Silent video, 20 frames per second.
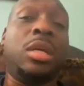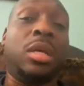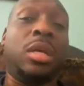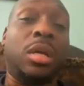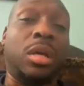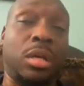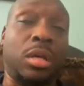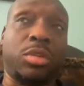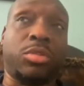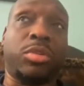
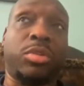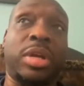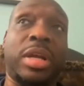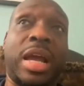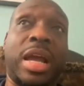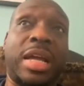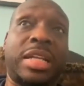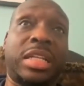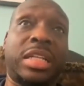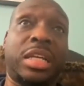a
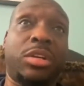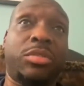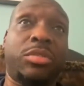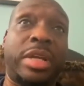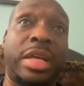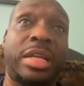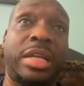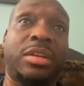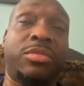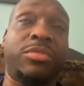content
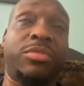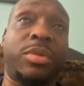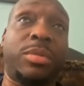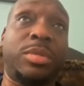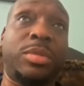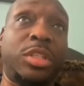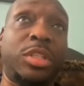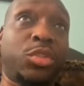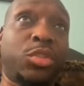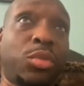creator from
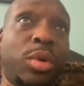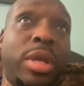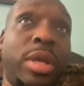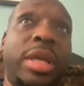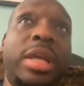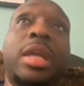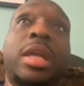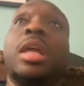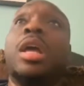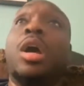
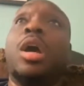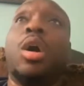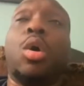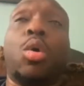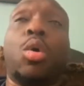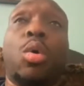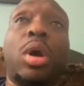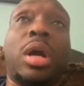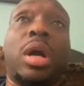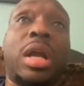Detroit
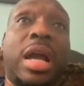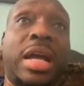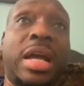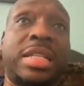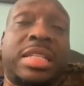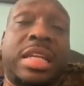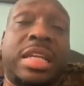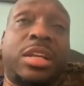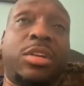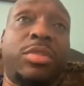or a
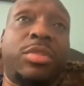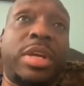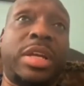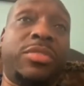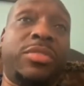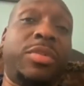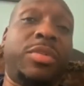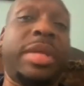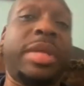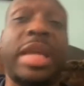content creator
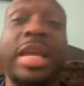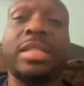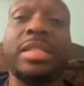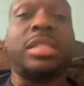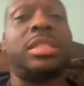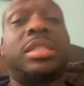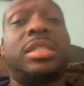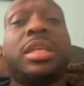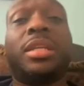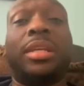from
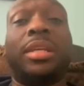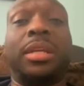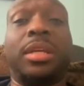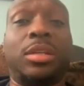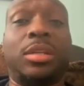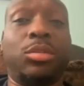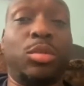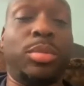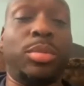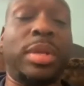Kansas City,
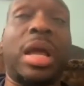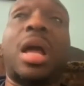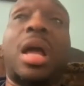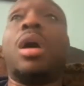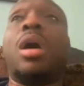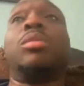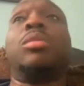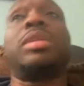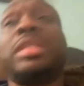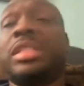and you'd be like,
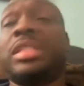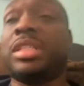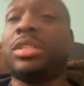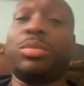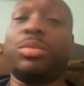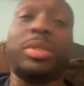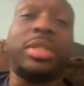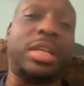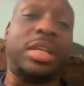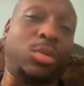oh, this is
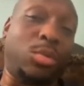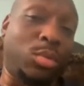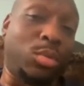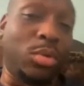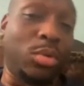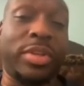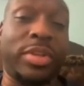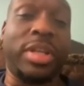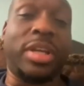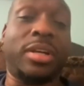what they're doing
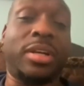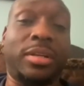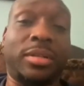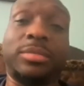over there.